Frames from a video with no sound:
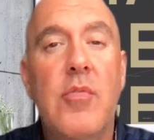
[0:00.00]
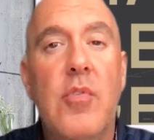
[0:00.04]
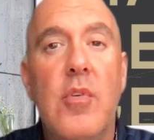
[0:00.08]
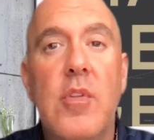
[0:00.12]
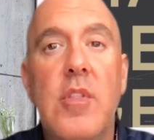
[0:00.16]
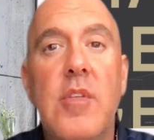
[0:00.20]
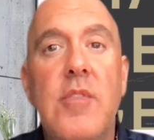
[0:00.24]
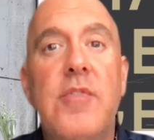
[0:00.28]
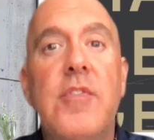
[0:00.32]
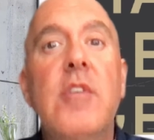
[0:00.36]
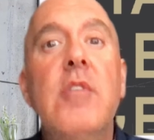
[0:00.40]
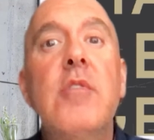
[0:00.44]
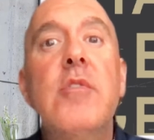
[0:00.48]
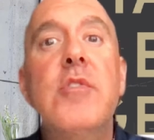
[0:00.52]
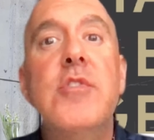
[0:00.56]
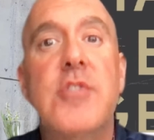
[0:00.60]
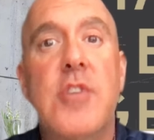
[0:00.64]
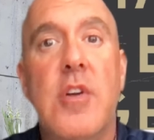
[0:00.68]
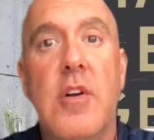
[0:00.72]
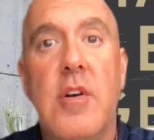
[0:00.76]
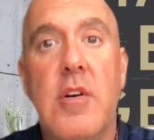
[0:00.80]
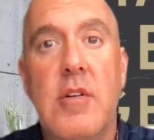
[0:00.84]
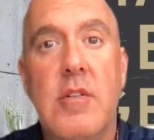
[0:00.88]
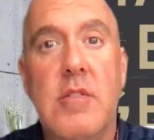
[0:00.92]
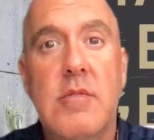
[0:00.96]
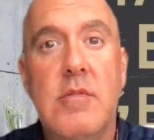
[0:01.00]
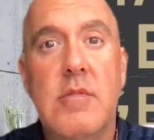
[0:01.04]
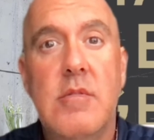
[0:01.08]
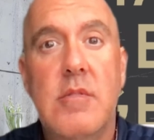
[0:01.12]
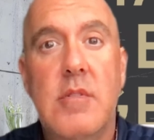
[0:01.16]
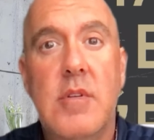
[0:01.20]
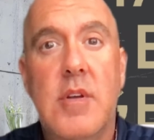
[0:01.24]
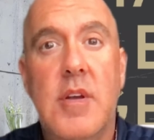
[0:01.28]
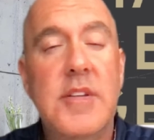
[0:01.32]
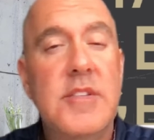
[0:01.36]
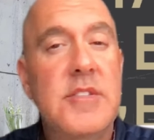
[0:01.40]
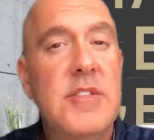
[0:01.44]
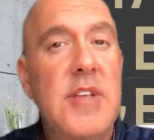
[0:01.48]
for the future.
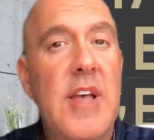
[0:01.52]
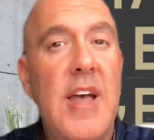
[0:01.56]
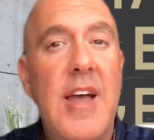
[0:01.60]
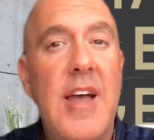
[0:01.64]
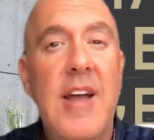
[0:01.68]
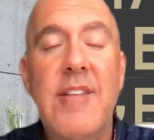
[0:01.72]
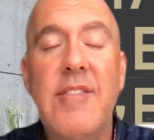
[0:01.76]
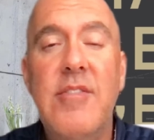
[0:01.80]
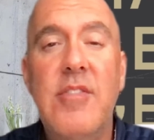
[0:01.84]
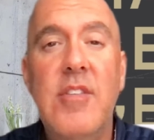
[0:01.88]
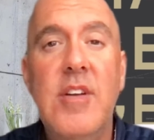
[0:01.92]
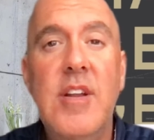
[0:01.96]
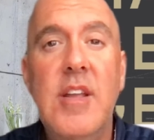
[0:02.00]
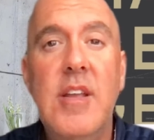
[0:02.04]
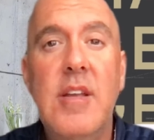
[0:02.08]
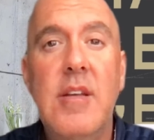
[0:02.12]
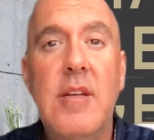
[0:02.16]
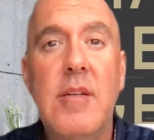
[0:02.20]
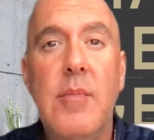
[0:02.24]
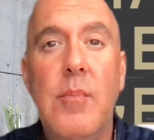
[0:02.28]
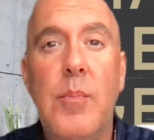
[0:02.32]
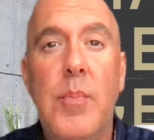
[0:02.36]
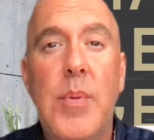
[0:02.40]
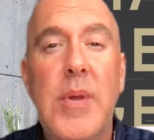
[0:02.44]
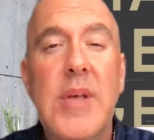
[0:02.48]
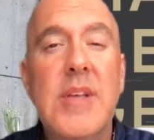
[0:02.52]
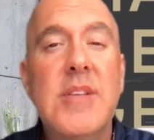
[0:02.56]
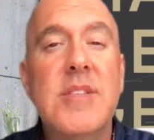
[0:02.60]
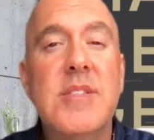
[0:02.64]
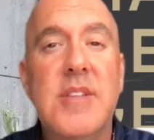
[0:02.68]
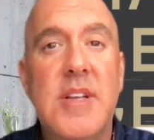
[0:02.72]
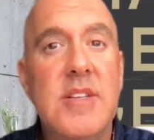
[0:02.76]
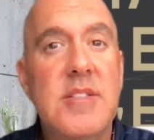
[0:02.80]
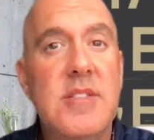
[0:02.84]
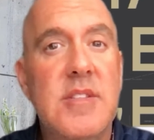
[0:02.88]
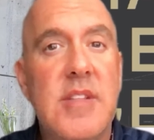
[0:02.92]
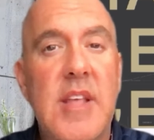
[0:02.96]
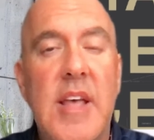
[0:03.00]
Because every
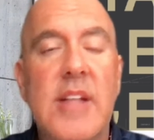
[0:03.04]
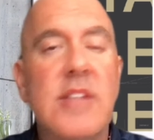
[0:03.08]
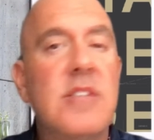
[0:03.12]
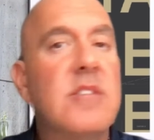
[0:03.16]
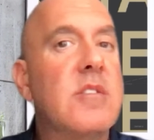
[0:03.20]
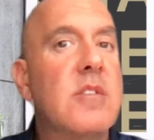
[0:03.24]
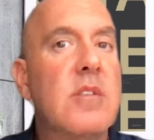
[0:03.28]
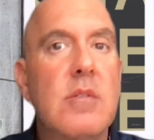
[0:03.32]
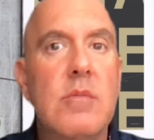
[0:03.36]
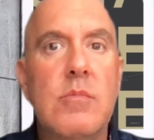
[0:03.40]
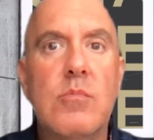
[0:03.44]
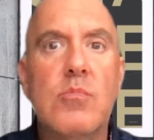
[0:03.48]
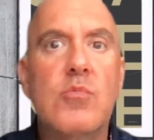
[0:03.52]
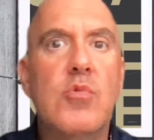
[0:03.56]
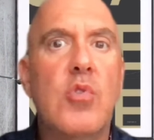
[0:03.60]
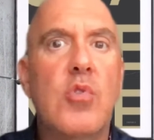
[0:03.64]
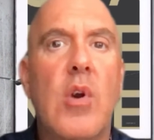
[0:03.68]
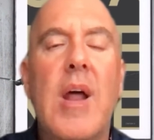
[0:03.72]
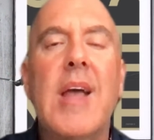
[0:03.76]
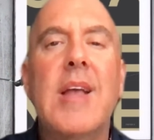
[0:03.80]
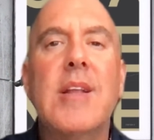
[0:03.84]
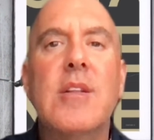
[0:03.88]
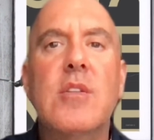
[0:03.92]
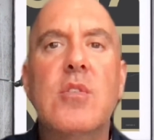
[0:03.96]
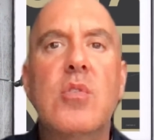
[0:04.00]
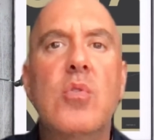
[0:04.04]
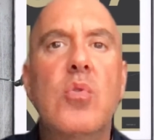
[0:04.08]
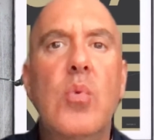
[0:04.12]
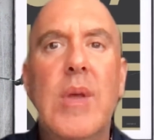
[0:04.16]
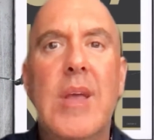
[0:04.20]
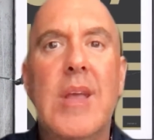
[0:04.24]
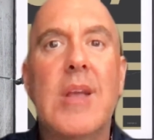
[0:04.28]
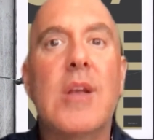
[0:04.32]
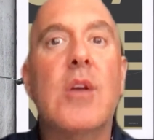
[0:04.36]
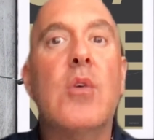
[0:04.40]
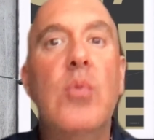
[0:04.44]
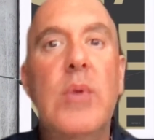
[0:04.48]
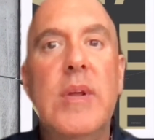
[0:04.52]
business that's trying to
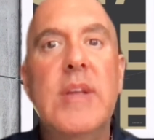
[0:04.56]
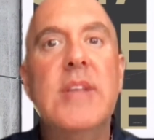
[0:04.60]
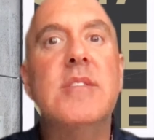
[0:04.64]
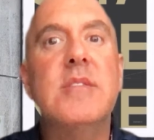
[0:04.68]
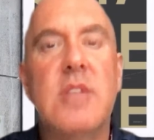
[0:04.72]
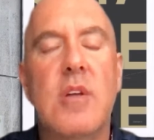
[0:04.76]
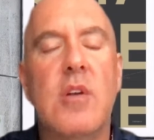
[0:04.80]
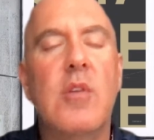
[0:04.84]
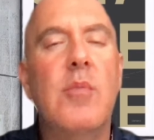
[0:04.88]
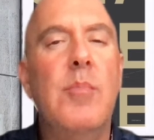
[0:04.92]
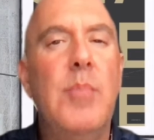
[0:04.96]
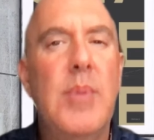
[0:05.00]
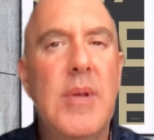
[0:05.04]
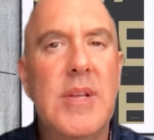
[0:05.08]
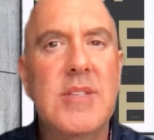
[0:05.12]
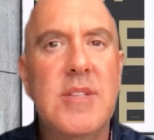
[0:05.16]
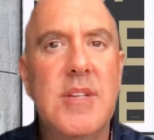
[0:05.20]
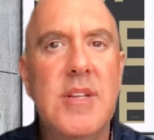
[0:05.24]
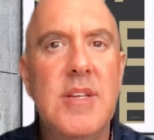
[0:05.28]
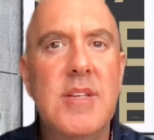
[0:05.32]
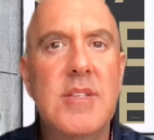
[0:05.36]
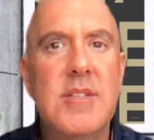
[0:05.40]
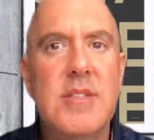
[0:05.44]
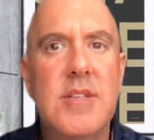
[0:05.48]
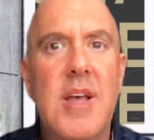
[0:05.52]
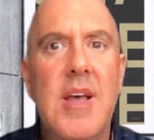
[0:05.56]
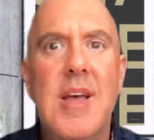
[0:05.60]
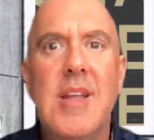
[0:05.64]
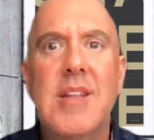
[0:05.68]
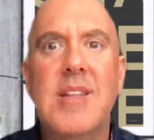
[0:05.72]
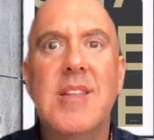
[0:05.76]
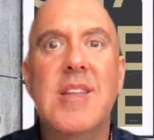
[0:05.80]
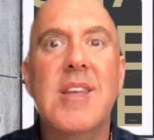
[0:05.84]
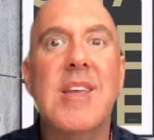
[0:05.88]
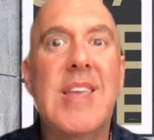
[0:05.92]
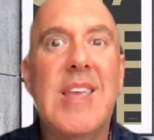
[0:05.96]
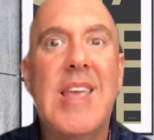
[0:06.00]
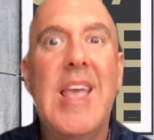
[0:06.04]
increase their business
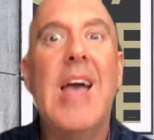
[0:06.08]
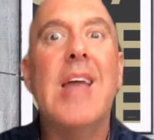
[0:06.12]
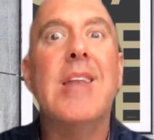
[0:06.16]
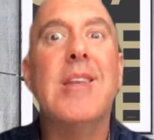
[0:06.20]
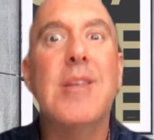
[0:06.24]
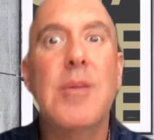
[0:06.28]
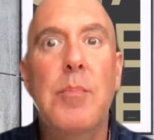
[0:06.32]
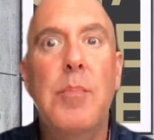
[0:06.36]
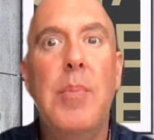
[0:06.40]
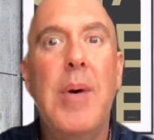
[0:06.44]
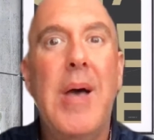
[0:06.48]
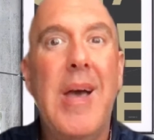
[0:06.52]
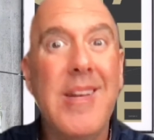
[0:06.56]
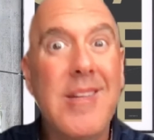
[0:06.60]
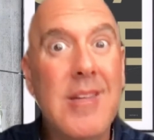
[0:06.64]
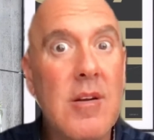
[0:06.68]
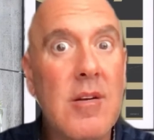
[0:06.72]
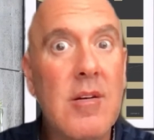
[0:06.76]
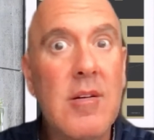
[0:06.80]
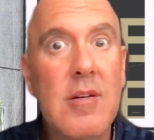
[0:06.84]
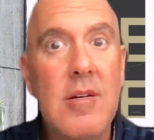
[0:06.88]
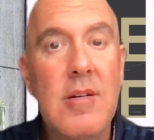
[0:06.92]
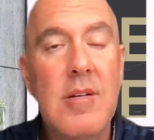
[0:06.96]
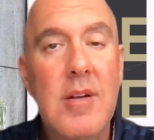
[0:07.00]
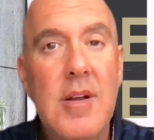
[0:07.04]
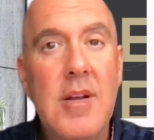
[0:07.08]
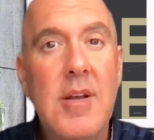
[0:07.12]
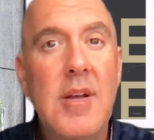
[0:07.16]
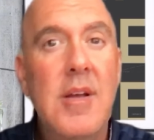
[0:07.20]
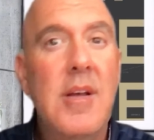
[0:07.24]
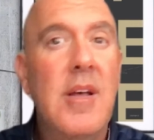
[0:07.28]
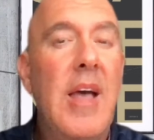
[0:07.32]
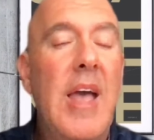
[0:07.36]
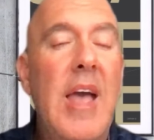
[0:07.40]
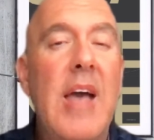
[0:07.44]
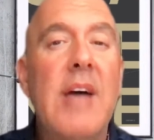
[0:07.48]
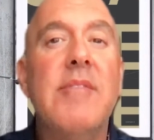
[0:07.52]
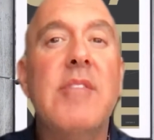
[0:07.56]
to get better
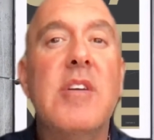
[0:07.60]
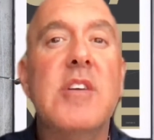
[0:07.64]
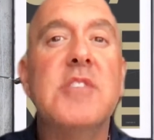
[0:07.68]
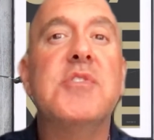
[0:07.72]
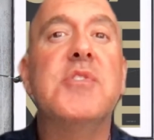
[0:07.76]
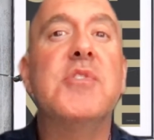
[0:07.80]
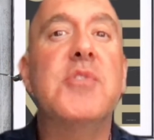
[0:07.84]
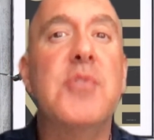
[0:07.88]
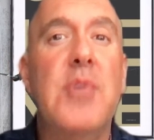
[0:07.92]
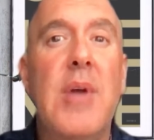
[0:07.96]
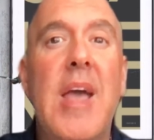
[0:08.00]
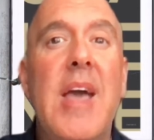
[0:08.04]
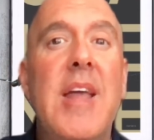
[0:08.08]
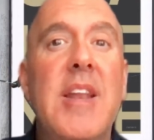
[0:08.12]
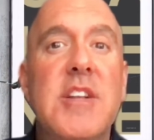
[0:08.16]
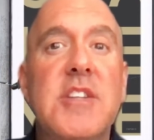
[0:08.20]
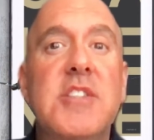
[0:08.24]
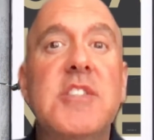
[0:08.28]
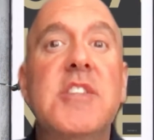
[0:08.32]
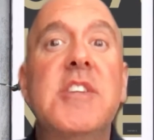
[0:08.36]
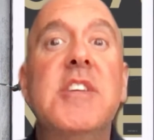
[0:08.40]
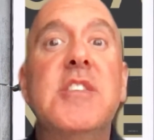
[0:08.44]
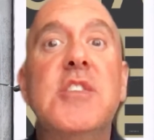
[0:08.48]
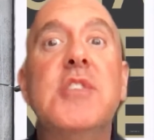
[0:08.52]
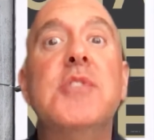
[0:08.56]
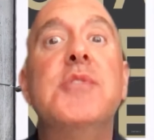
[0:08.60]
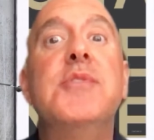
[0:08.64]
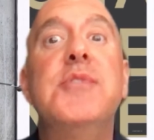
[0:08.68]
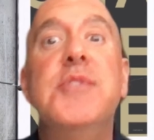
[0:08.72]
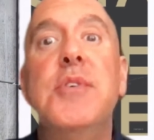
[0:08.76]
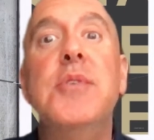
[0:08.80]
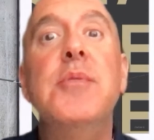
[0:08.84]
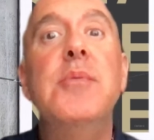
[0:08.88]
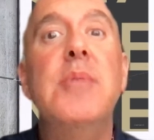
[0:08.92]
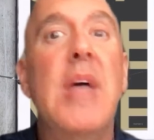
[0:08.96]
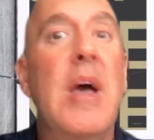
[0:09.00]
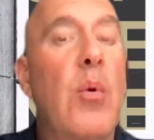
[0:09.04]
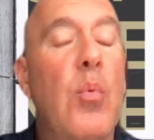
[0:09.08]
have a strategy to
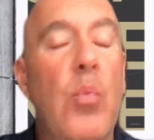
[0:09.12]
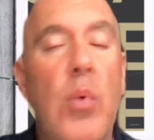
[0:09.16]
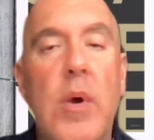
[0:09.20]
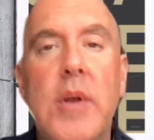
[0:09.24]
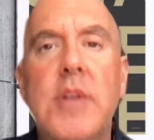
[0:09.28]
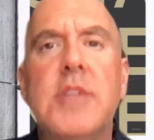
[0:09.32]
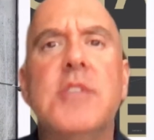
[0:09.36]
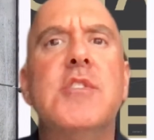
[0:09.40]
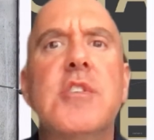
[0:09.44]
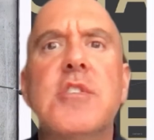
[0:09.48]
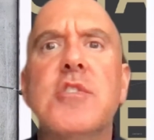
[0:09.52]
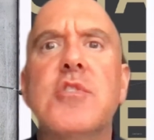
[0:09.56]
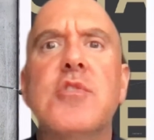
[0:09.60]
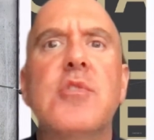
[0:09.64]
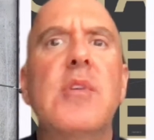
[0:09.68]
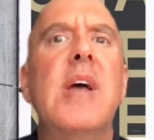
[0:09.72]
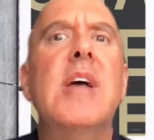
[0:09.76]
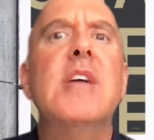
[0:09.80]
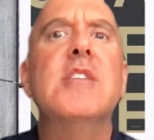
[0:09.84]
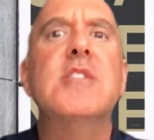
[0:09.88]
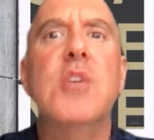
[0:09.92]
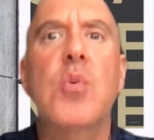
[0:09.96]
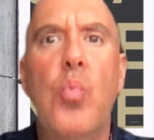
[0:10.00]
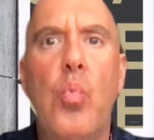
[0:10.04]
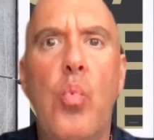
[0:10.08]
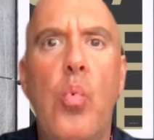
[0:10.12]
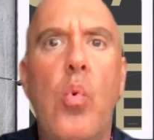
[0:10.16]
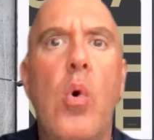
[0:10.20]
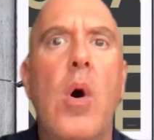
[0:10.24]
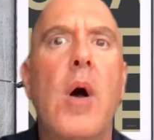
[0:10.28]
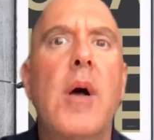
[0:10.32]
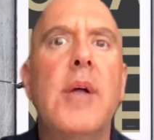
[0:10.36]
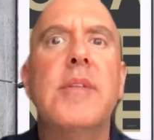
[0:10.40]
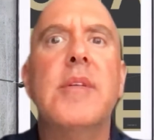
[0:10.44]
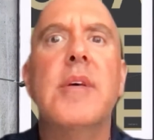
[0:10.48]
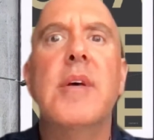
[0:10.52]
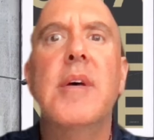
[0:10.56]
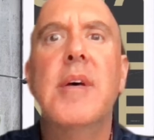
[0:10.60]
do that. What's your strategy?
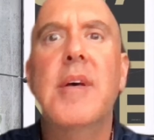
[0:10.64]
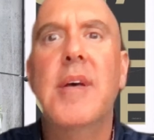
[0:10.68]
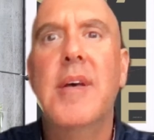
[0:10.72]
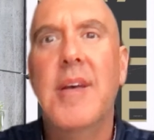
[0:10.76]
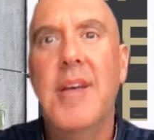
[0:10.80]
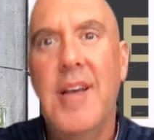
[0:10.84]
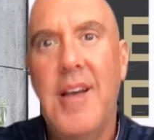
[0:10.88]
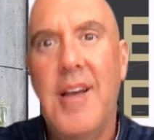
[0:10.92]
What